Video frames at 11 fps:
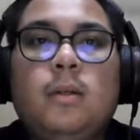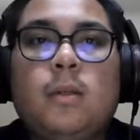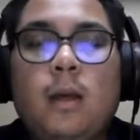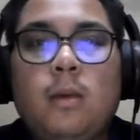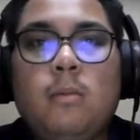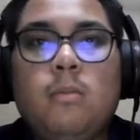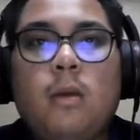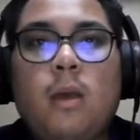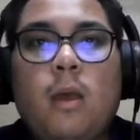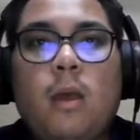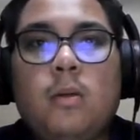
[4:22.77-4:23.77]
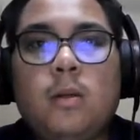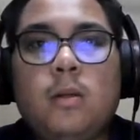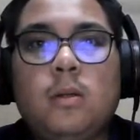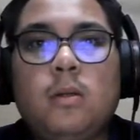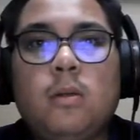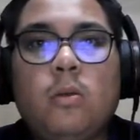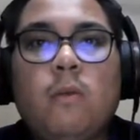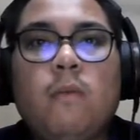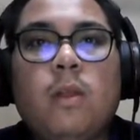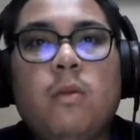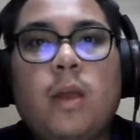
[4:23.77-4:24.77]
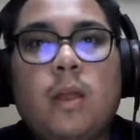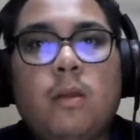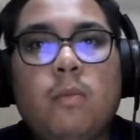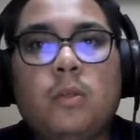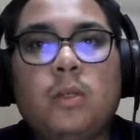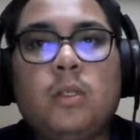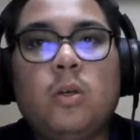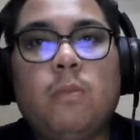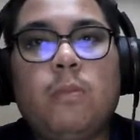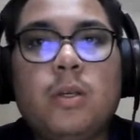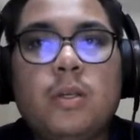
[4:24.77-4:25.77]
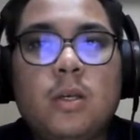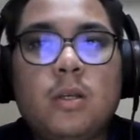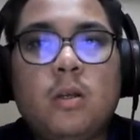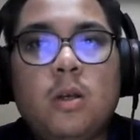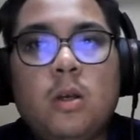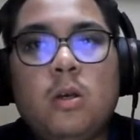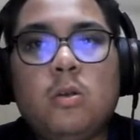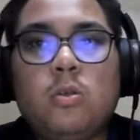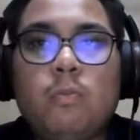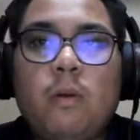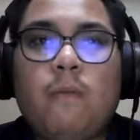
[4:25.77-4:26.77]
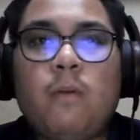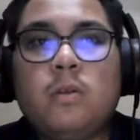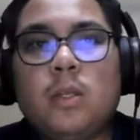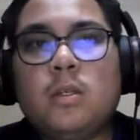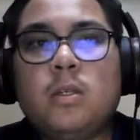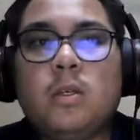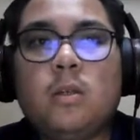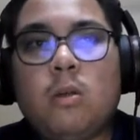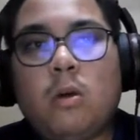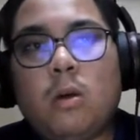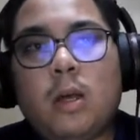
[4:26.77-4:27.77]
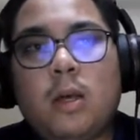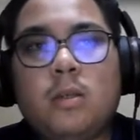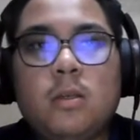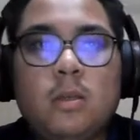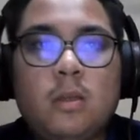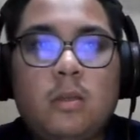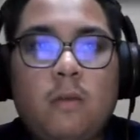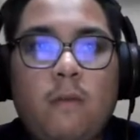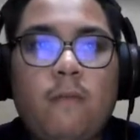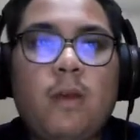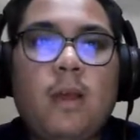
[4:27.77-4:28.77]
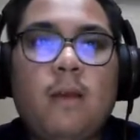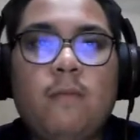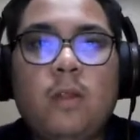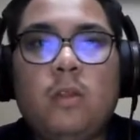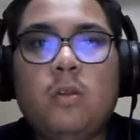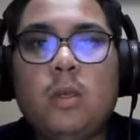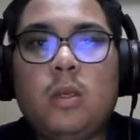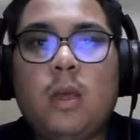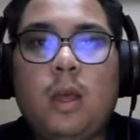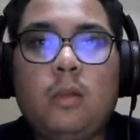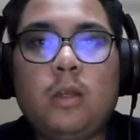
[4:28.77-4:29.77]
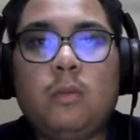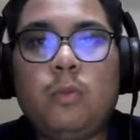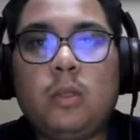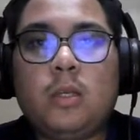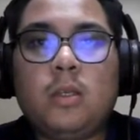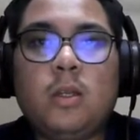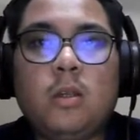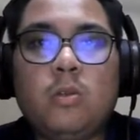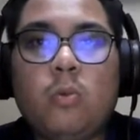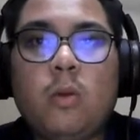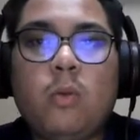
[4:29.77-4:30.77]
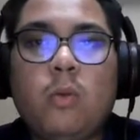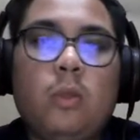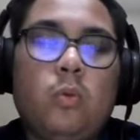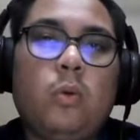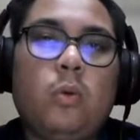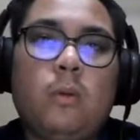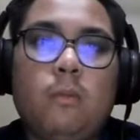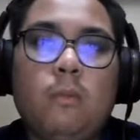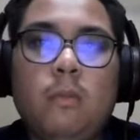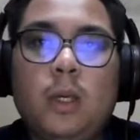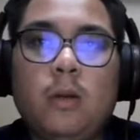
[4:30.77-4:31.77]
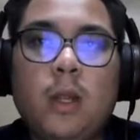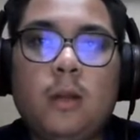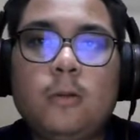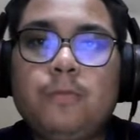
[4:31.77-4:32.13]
time, error, non-value-added processing operation, superfluation, excessive inventory, and transportation is one way to be great